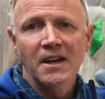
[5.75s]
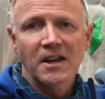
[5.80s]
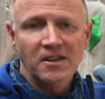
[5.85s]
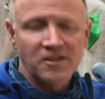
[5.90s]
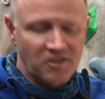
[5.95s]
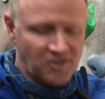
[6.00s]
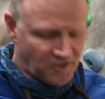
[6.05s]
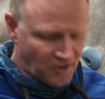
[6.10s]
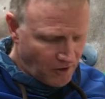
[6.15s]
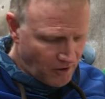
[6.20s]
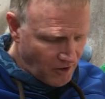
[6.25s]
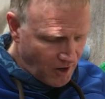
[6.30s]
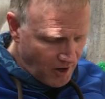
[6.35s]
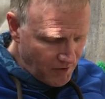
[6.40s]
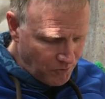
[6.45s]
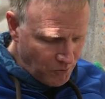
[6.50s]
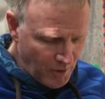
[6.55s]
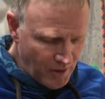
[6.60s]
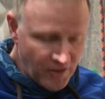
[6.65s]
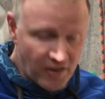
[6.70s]
To start
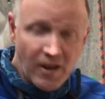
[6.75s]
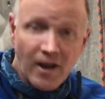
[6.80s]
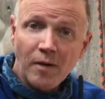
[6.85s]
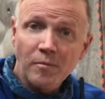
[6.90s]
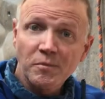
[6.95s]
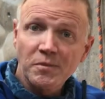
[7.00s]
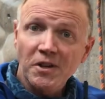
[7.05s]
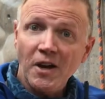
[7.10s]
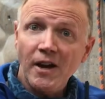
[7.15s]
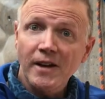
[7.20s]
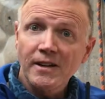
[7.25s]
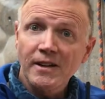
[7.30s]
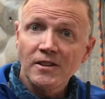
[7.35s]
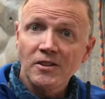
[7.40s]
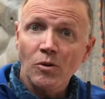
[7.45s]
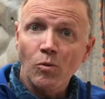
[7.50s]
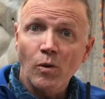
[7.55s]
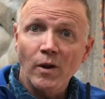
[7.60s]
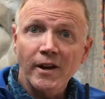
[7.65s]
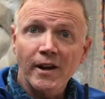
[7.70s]
off with, I'm tied
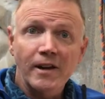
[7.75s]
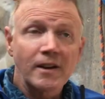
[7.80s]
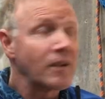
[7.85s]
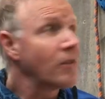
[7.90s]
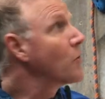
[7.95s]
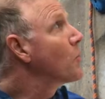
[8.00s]
into one end of